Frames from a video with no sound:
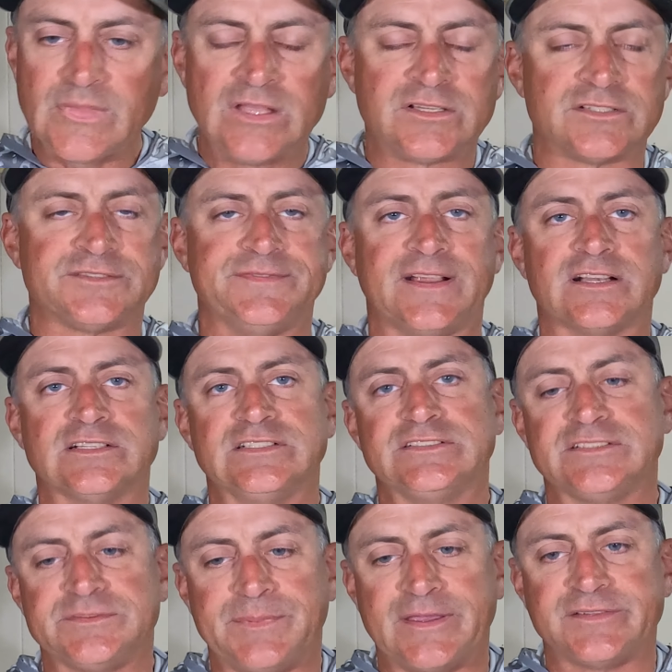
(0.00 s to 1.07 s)
It just
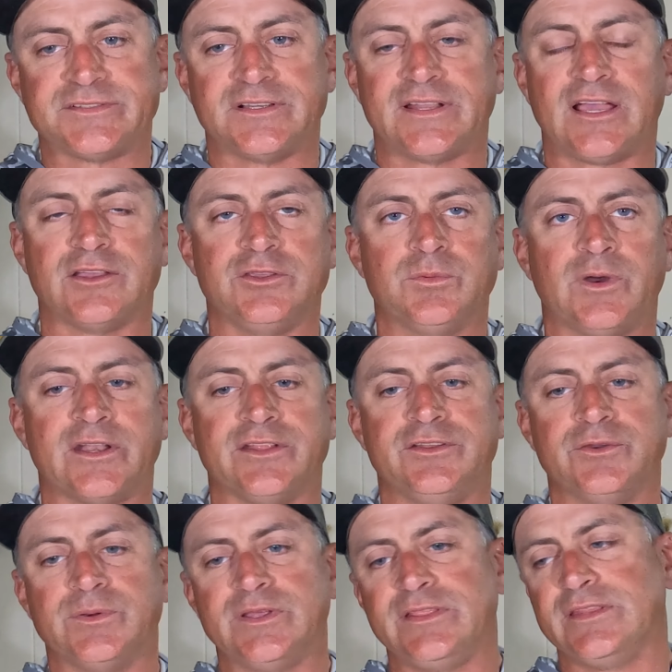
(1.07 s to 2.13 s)
varies. It's based on how you want to
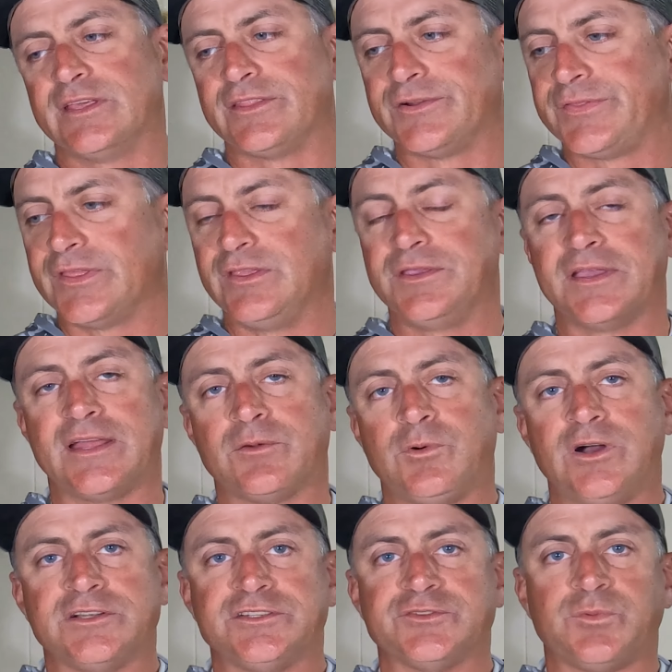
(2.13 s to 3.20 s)
do it. And the other thing you got to
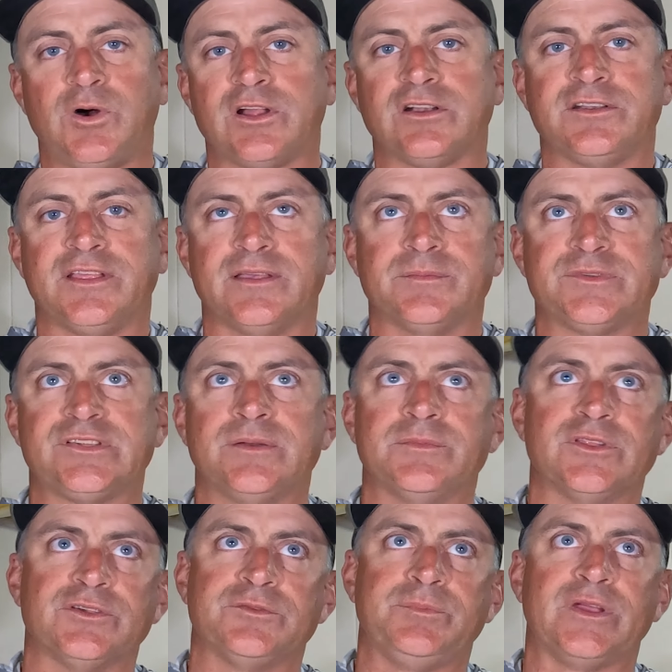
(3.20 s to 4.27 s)
watch is water temp. Some
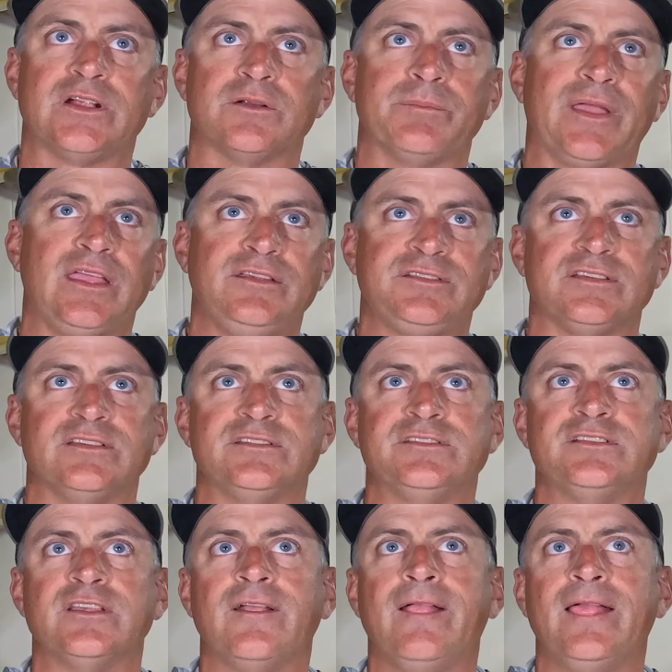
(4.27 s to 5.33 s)
of those bigger
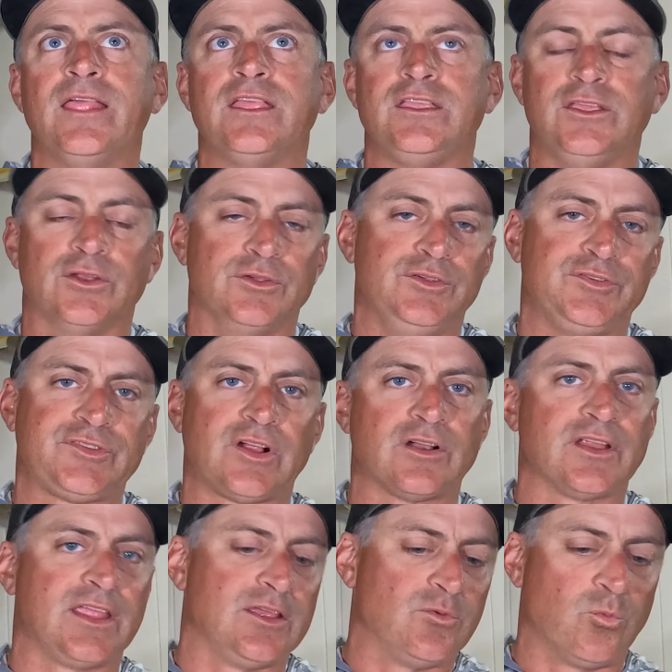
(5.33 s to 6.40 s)
basins, you
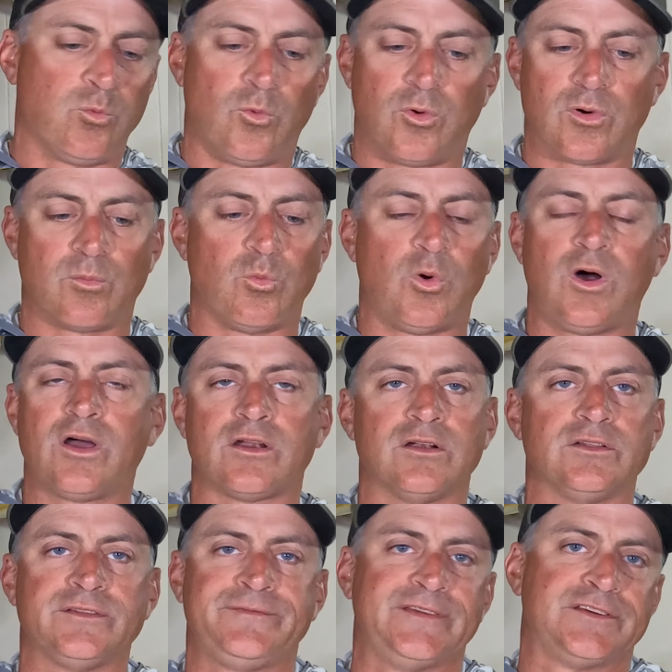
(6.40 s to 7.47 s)
start getting warm
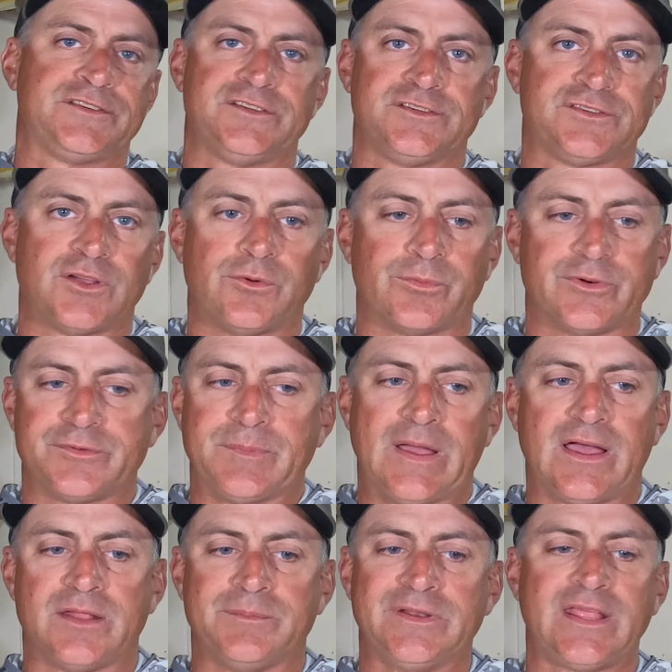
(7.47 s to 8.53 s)
water and the fish just don't
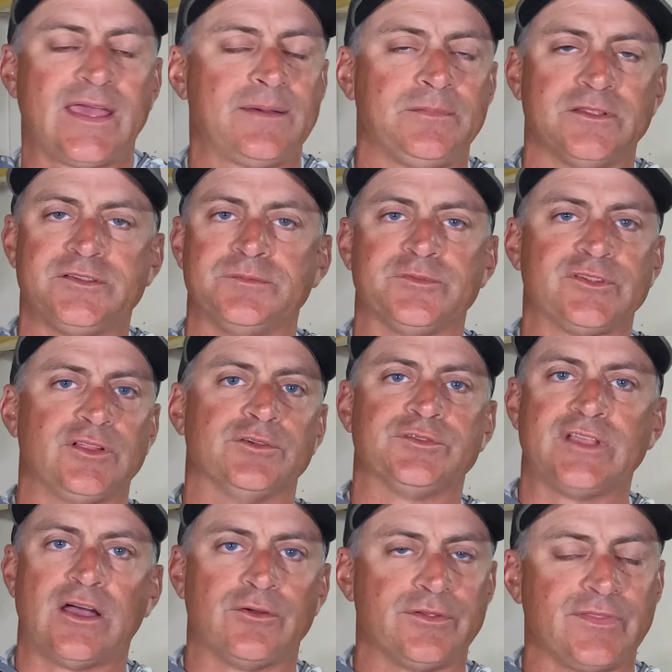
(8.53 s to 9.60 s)
respond. Metabolism
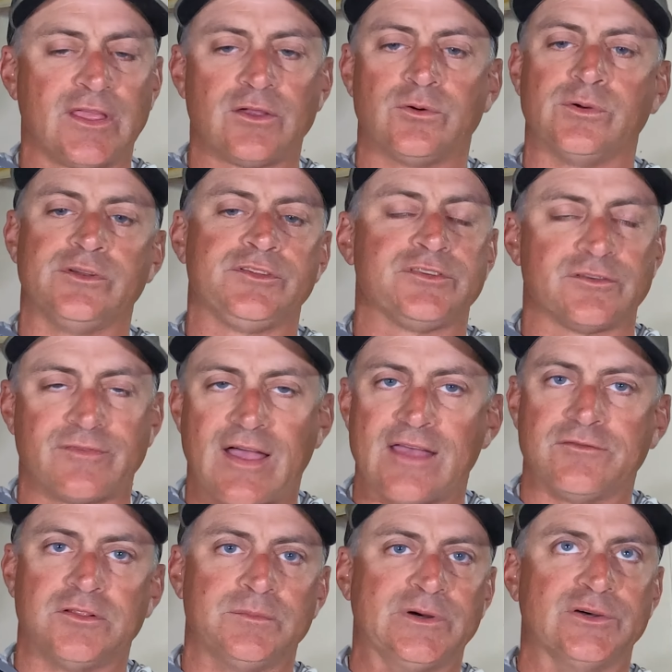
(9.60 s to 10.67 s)
slows down and they go into
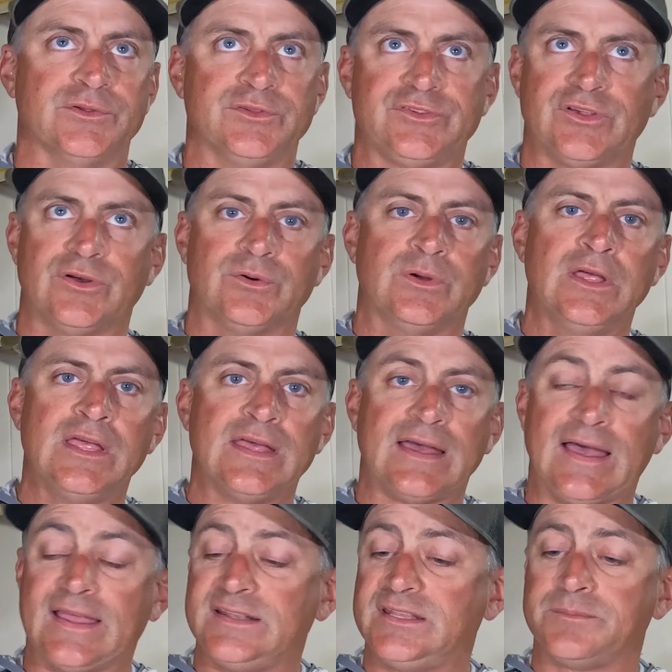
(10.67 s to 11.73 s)
survival mode. So
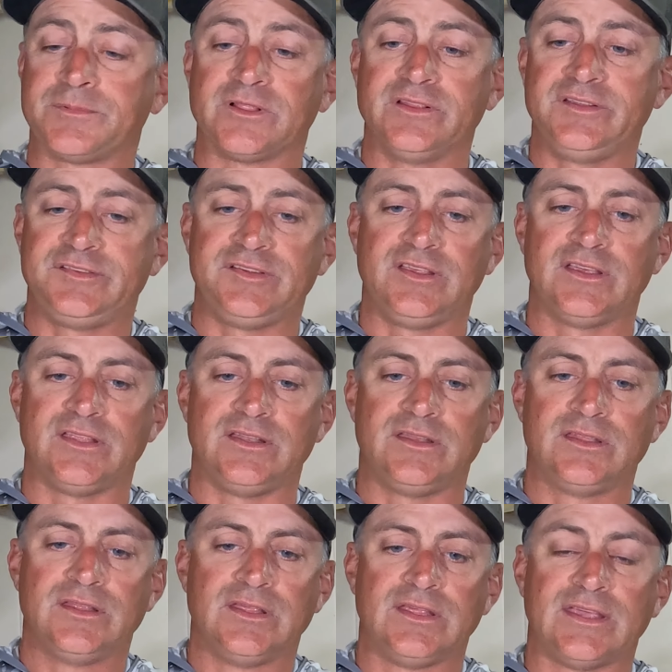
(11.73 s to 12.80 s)
I typically see
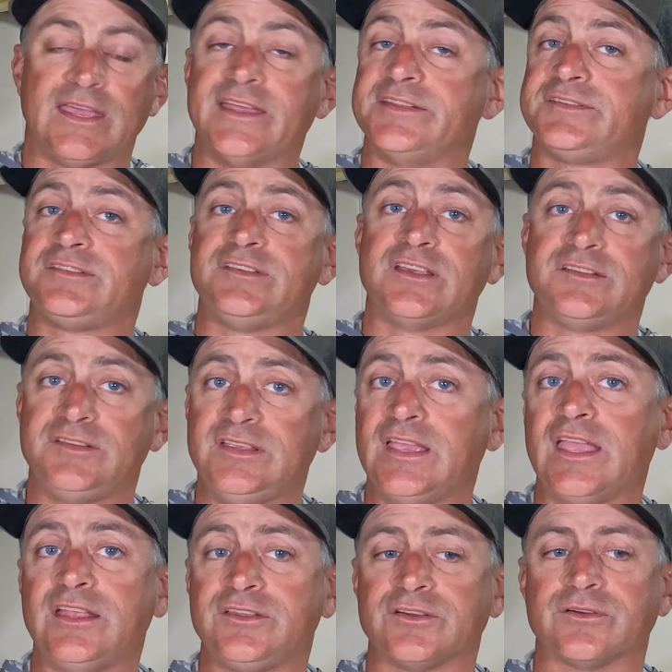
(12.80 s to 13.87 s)
it at
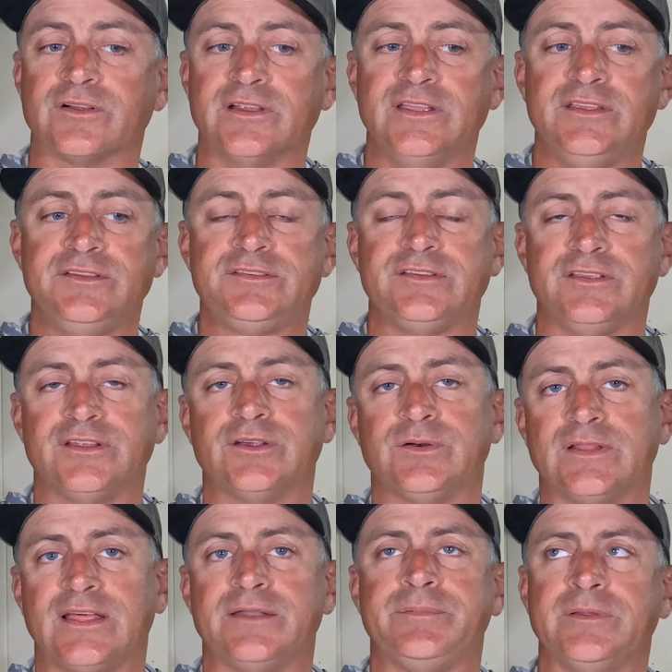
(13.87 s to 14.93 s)
68 degrees. A
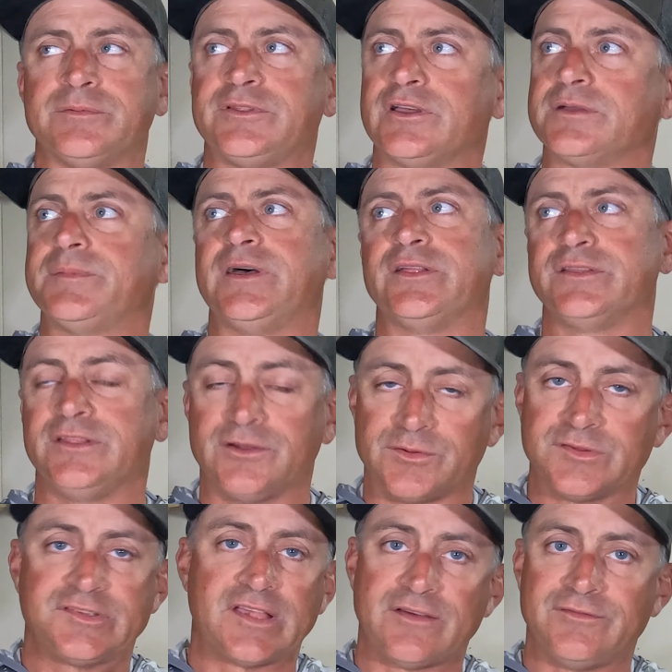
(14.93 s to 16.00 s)
lot of people talk about,
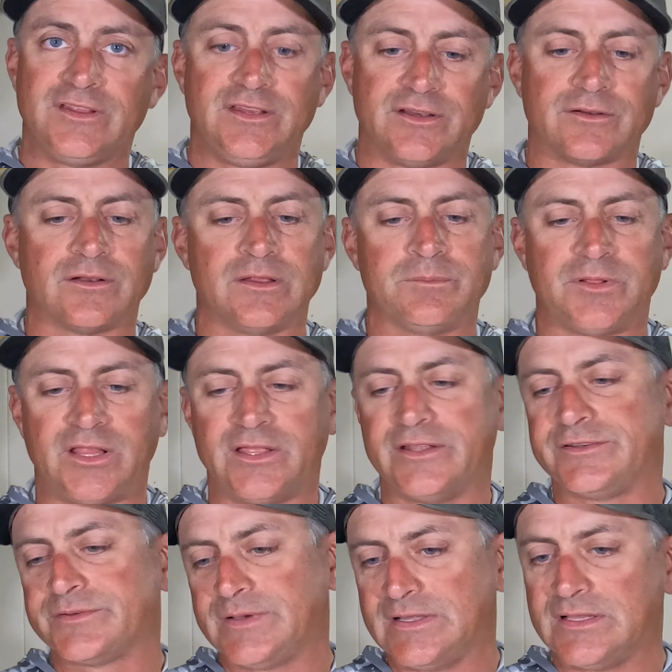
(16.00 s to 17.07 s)
70-degree
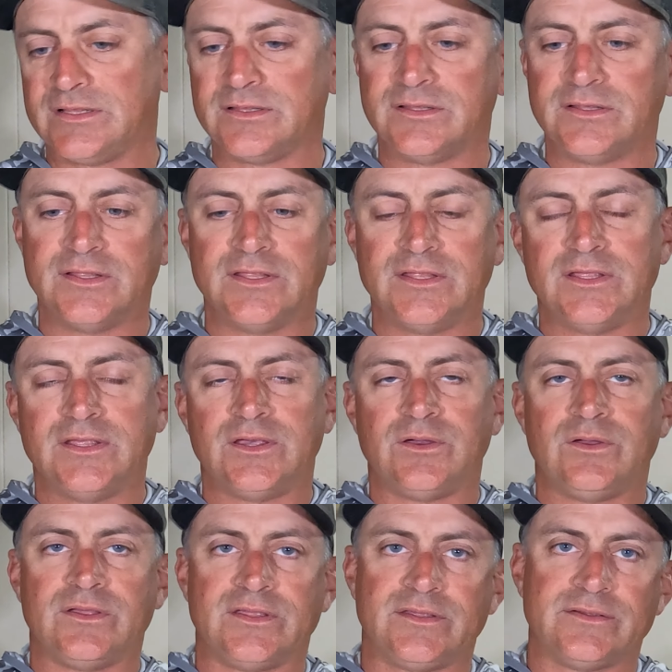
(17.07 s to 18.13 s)
pledge. Well,
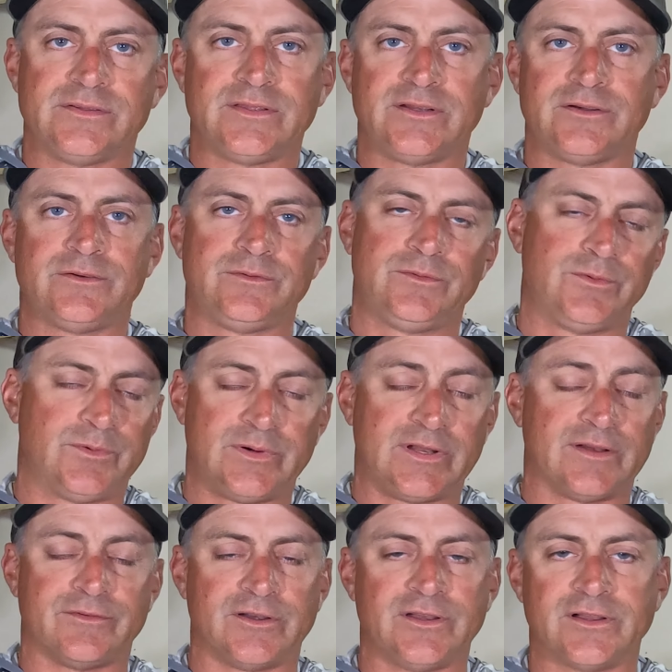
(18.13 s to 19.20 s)

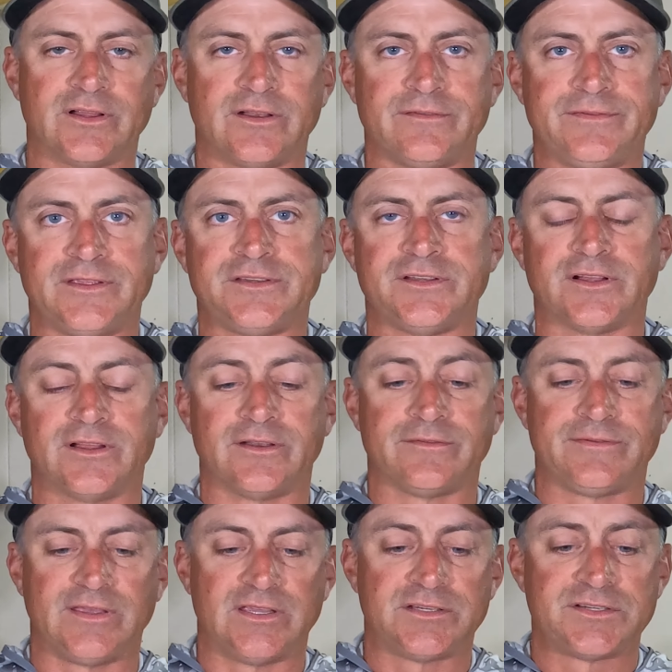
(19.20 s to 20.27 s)
whatever. You're going to fish, you're going to
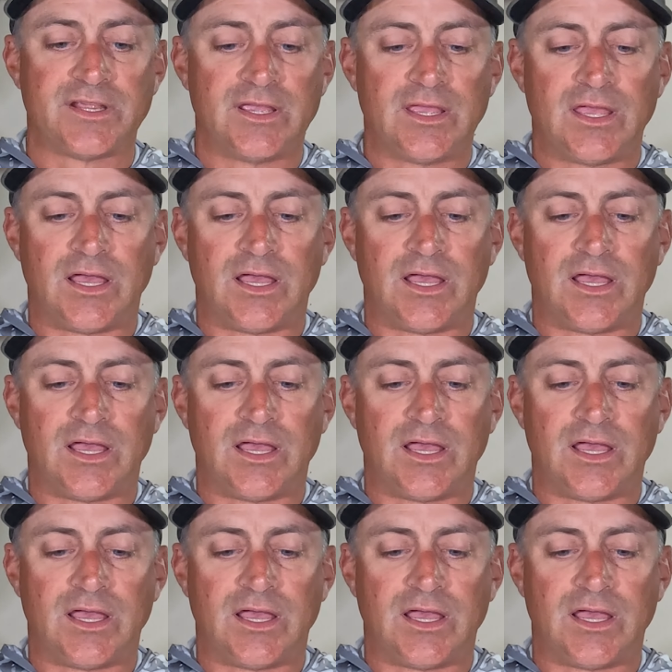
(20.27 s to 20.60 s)
fish.